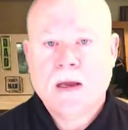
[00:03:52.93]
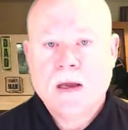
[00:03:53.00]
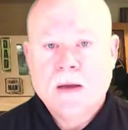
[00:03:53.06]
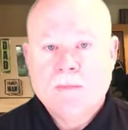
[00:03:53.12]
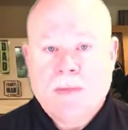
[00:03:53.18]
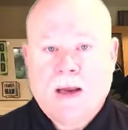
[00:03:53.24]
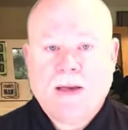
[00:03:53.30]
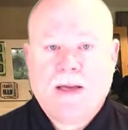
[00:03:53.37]

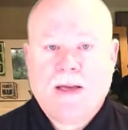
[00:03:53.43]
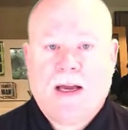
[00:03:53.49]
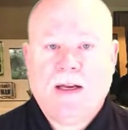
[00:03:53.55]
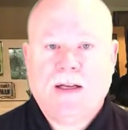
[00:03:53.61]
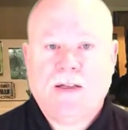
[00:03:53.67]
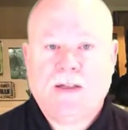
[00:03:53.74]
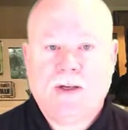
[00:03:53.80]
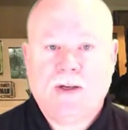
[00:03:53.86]

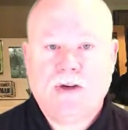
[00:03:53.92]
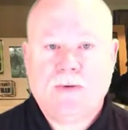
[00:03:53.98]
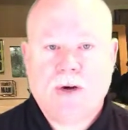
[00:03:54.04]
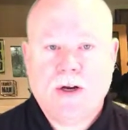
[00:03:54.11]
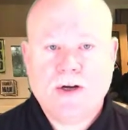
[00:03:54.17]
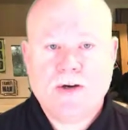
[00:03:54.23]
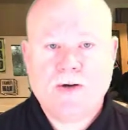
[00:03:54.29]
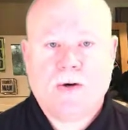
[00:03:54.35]
Maintaining
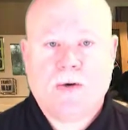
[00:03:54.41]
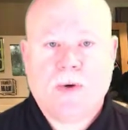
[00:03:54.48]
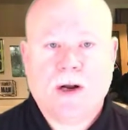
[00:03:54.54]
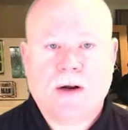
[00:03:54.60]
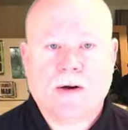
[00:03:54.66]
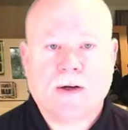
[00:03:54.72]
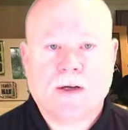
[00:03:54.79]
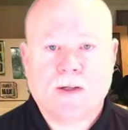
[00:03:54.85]
situational
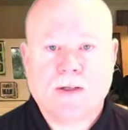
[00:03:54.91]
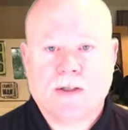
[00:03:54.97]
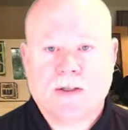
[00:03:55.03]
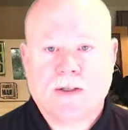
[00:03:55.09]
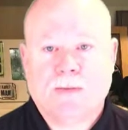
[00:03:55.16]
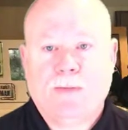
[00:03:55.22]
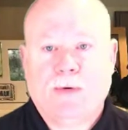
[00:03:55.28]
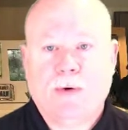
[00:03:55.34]
awareness is
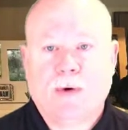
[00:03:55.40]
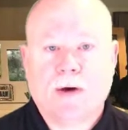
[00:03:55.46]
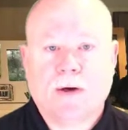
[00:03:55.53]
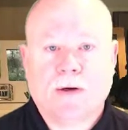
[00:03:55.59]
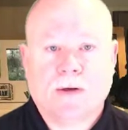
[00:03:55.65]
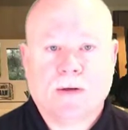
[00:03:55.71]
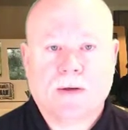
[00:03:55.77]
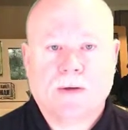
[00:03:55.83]

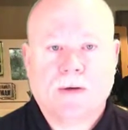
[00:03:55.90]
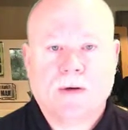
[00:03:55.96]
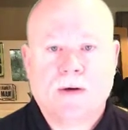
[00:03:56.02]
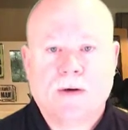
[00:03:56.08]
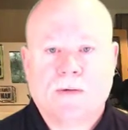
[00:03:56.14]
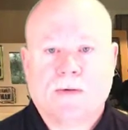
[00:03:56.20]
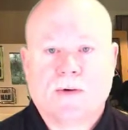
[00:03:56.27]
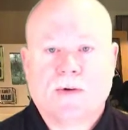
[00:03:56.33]
important
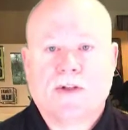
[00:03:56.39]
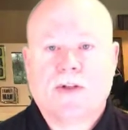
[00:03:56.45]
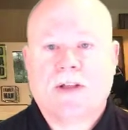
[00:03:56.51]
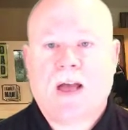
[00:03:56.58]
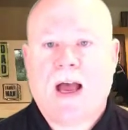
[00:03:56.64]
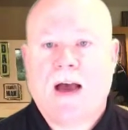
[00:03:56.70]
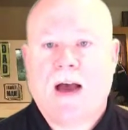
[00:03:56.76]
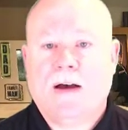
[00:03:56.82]
for
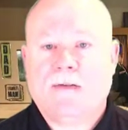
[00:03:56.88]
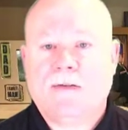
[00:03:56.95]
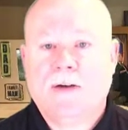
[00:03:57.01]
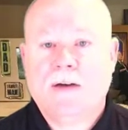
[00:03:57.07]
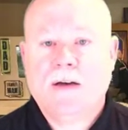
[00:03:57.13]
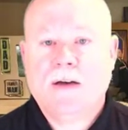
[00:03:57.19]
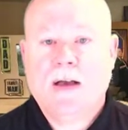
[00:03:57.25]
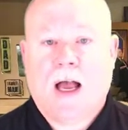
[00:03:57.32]
staff
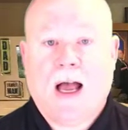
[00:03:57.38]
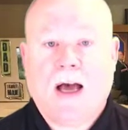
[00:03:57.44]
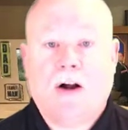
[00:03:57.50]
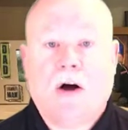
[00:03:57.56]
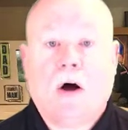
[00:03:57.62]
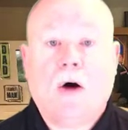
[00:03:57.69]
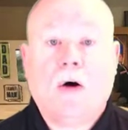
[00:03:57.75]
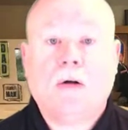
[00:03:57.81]
at
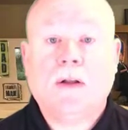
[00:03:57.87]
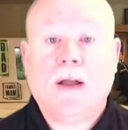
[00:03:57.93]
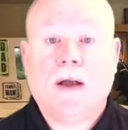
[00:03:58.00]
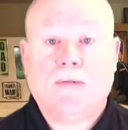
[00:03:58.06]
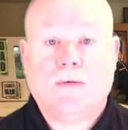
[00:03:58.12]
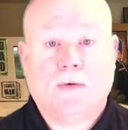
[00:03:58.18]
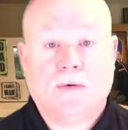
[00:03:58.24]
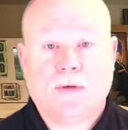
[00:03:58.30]
all
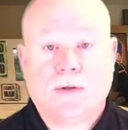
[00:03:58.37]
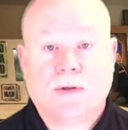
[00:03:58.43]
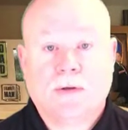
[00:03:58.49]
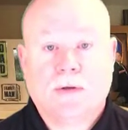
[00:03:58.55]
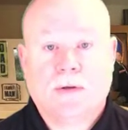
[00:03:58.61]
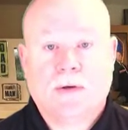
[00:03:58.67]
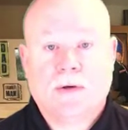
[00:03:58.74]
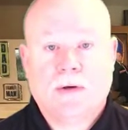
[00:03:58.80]
levels
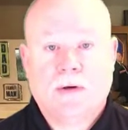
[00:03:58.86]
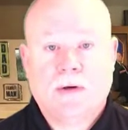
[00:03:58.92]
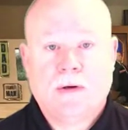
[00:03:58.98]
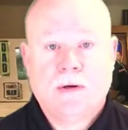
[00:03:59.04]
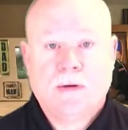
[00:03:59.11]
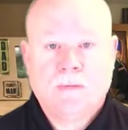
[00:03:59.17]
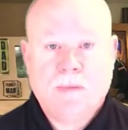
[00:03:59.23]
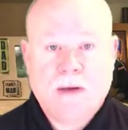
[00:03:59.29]

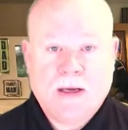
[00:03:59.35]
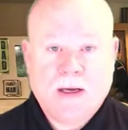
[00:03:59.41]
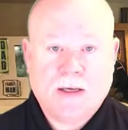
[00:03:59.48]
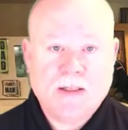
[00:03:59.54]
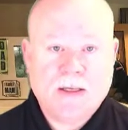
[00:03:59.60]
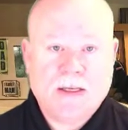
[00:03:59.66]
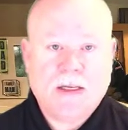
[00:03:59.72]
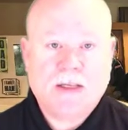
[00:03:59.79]

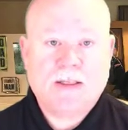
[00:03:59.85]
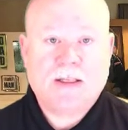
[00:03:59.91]
because it is